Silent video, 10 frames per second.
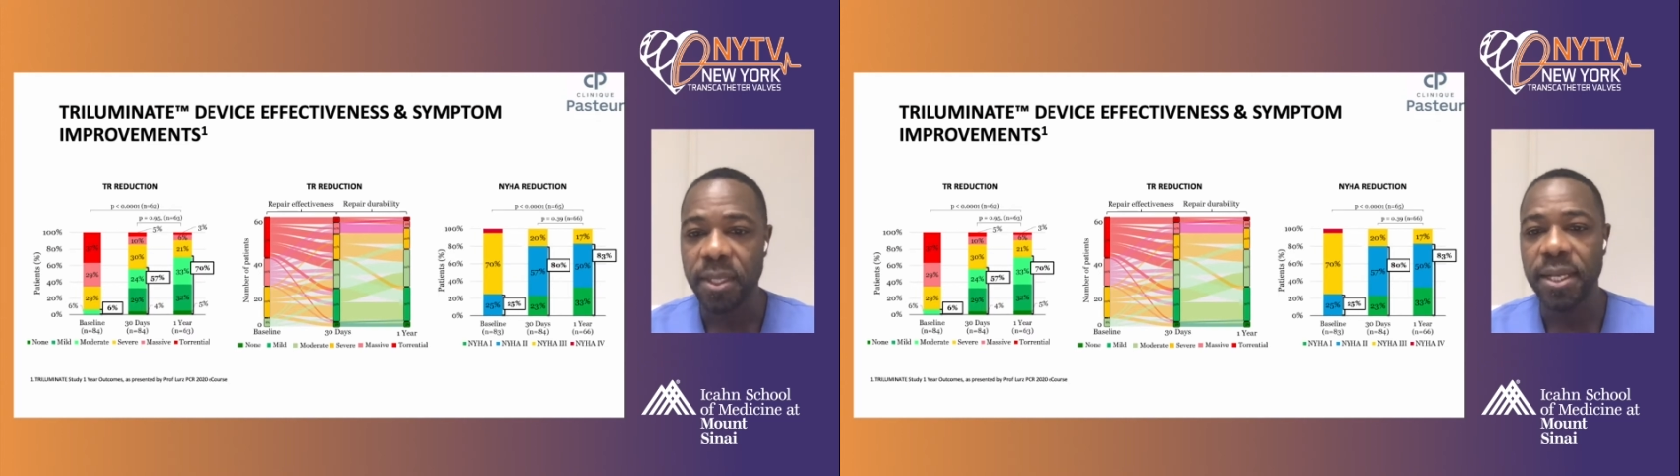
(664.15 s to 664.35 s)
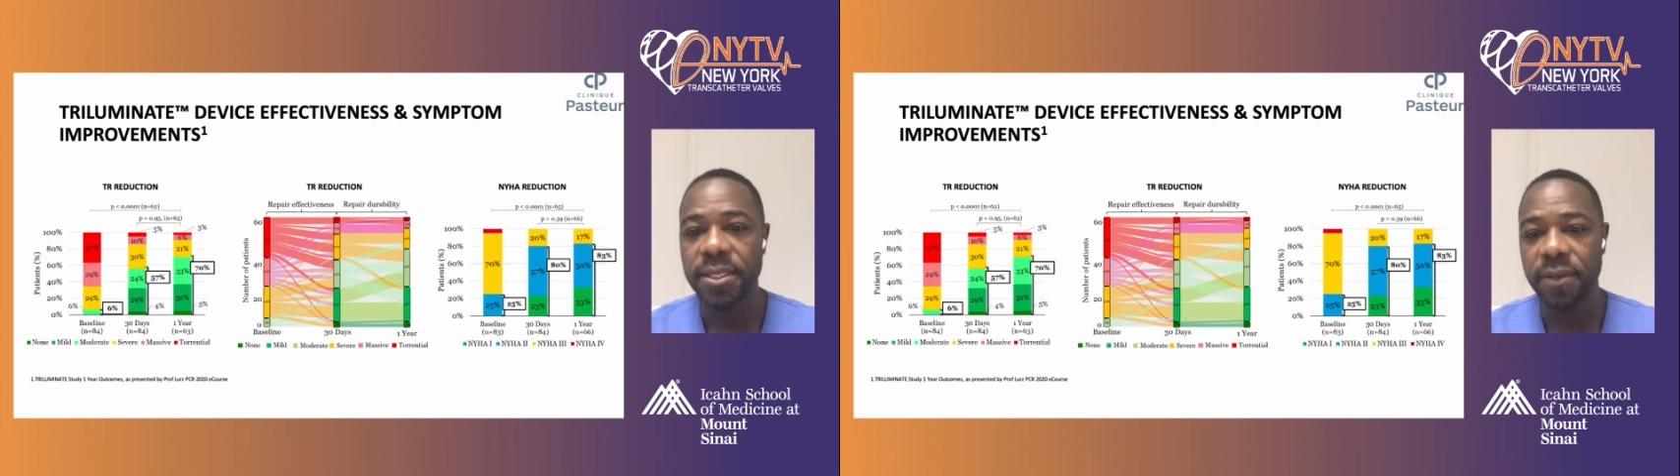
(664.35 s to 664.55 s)

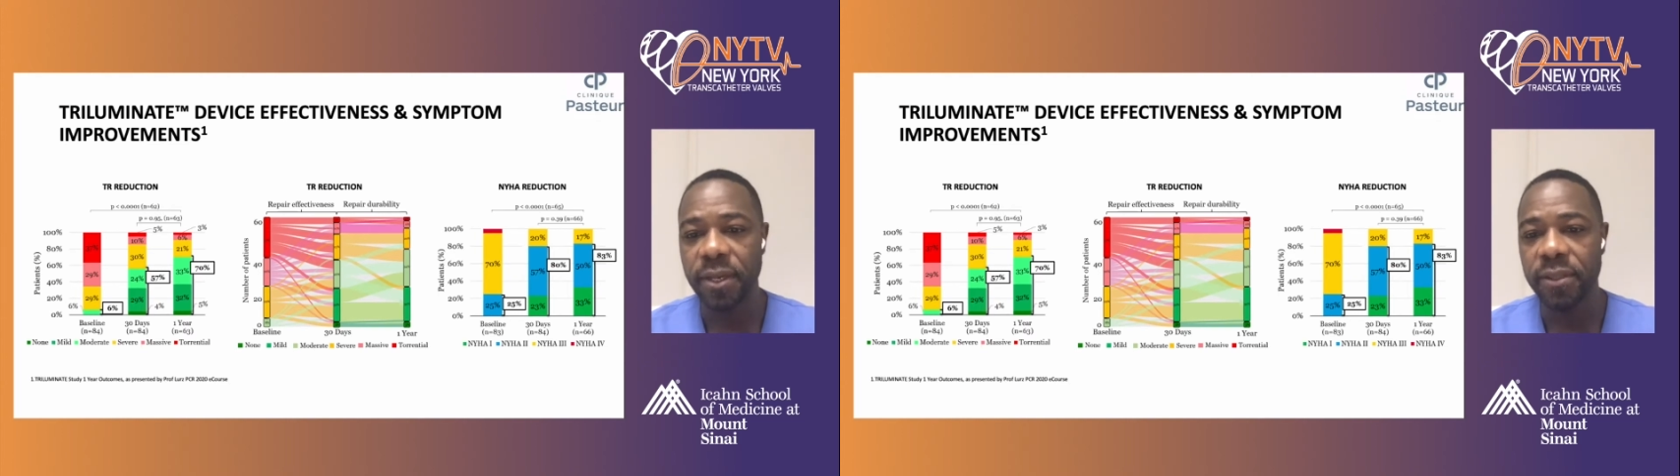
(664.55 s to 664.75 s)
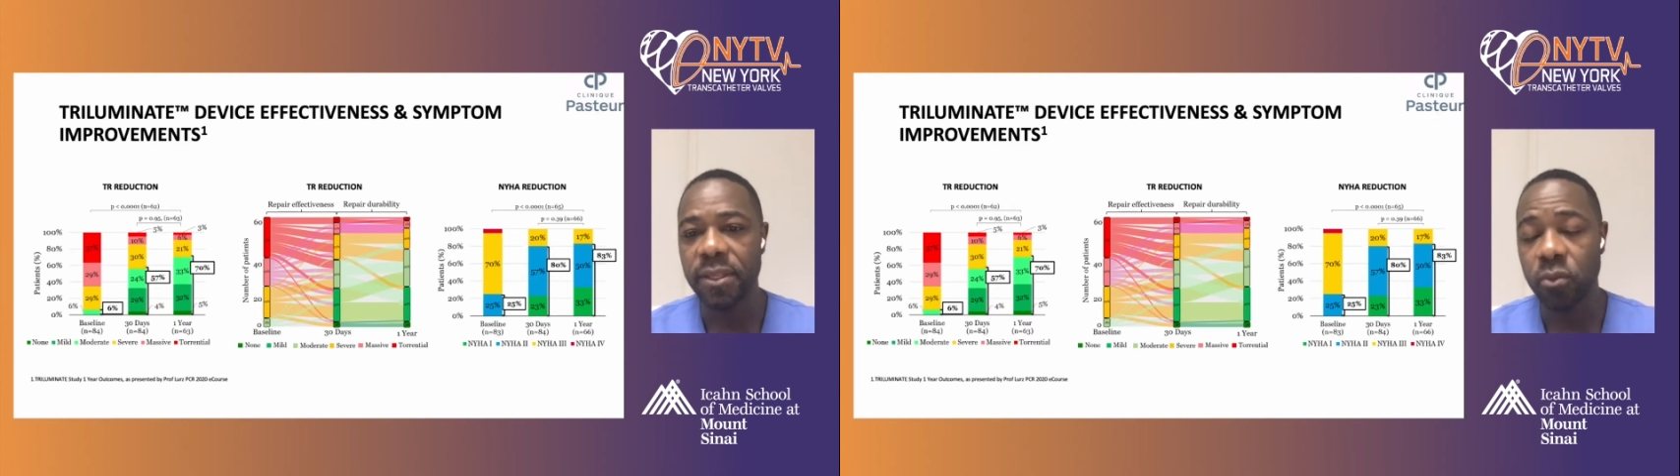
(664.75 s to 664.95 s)
at
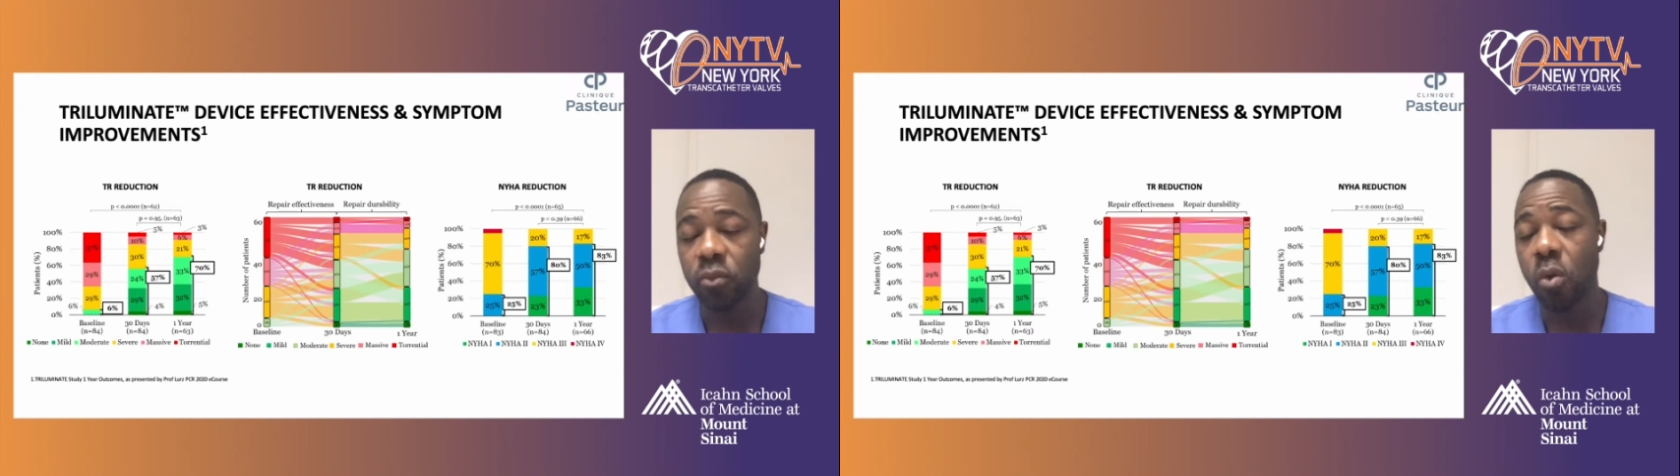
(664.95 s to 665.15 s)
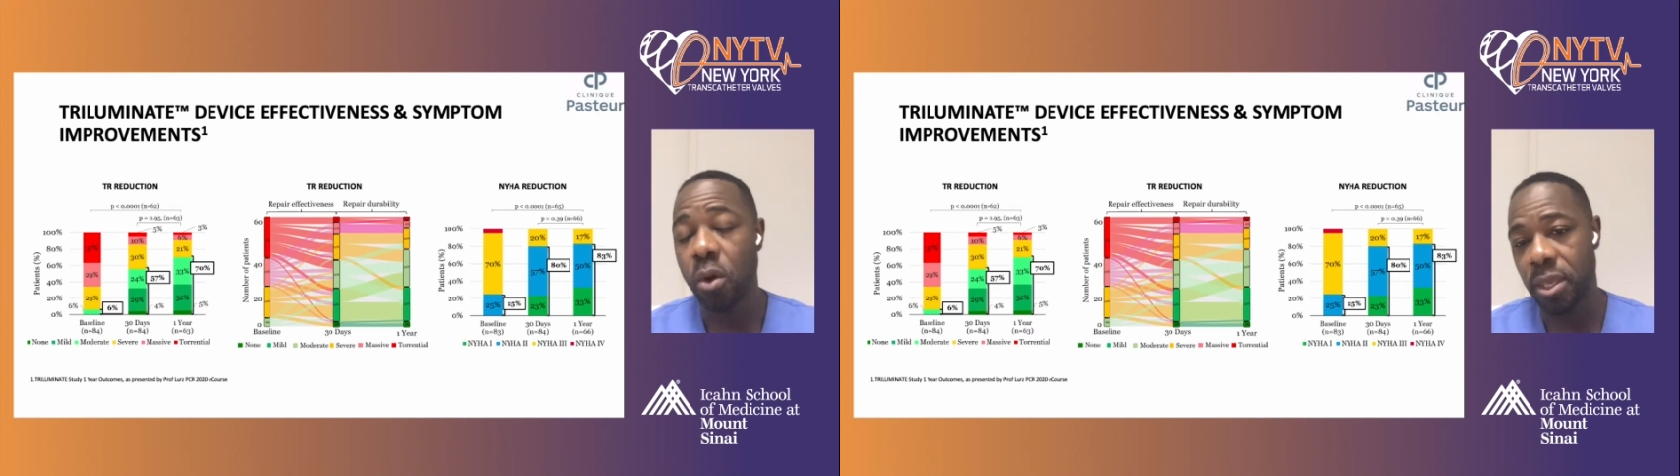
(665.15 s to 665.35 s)

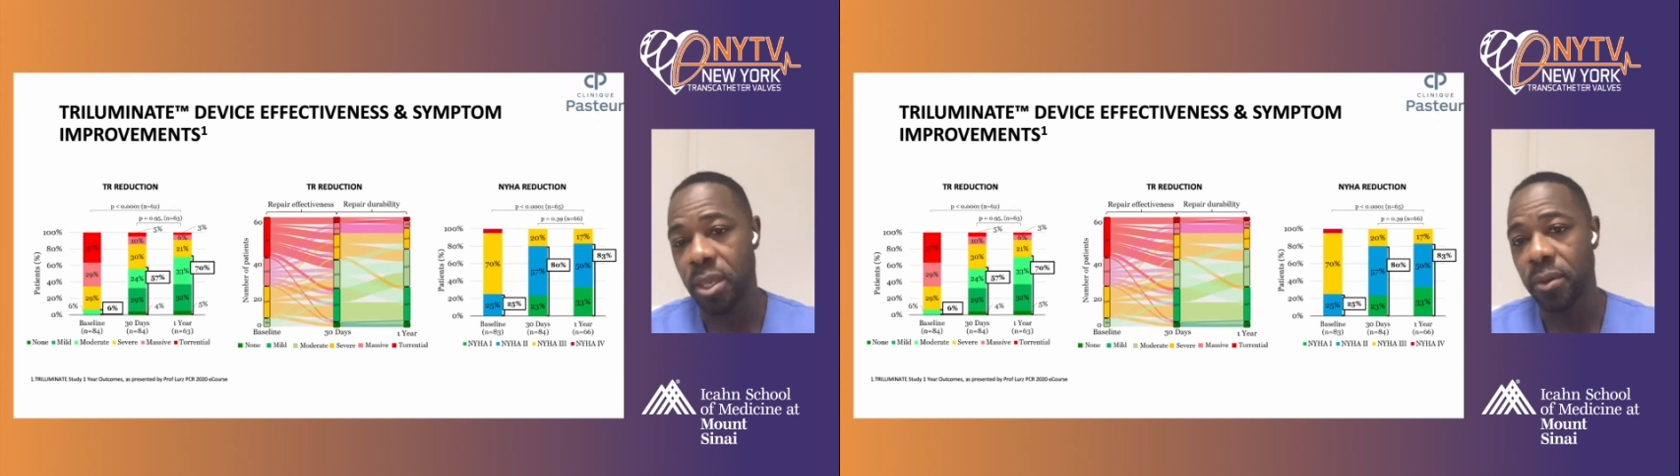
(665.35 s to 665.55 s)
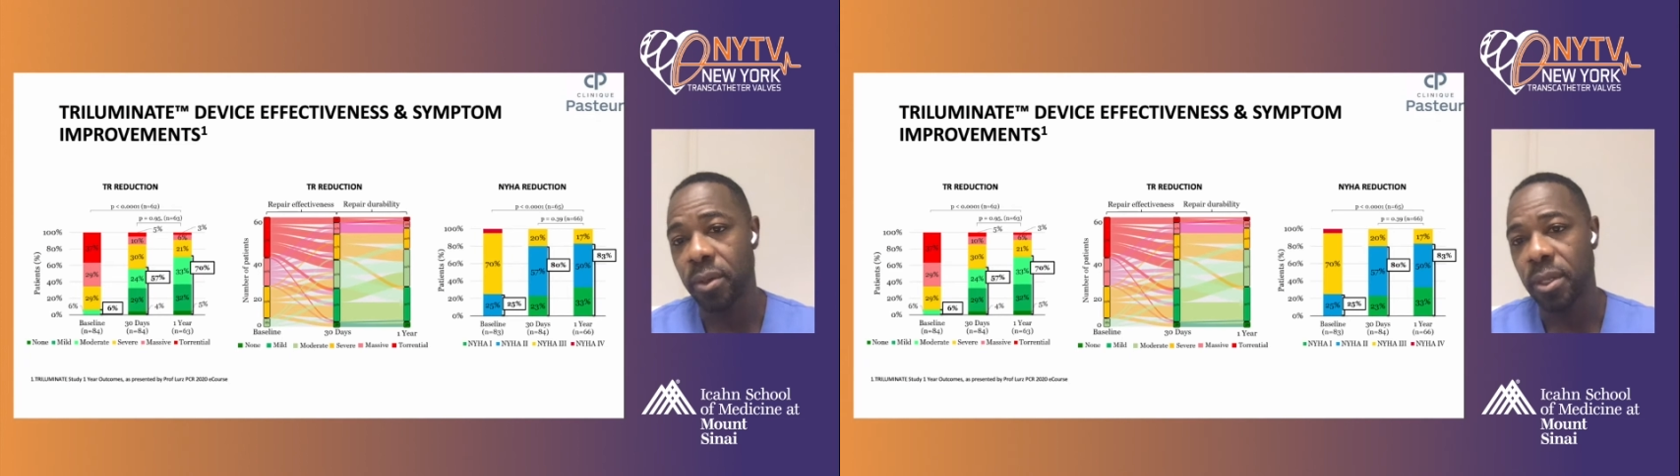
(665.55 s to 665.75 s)
1
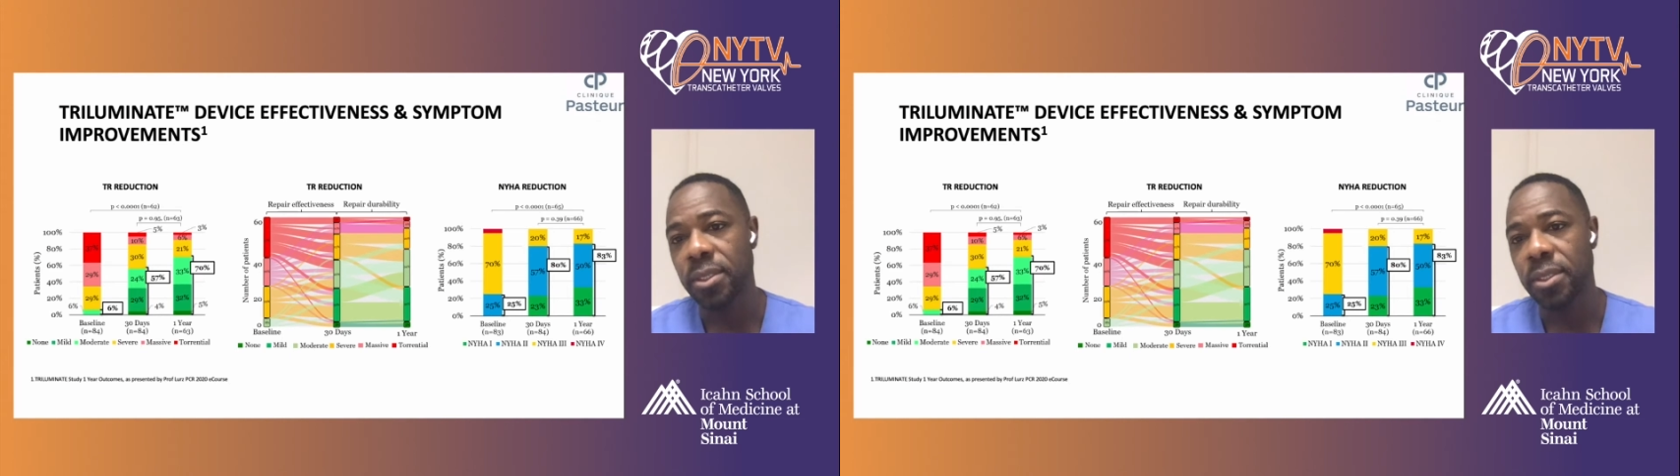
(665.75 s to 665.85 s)
year.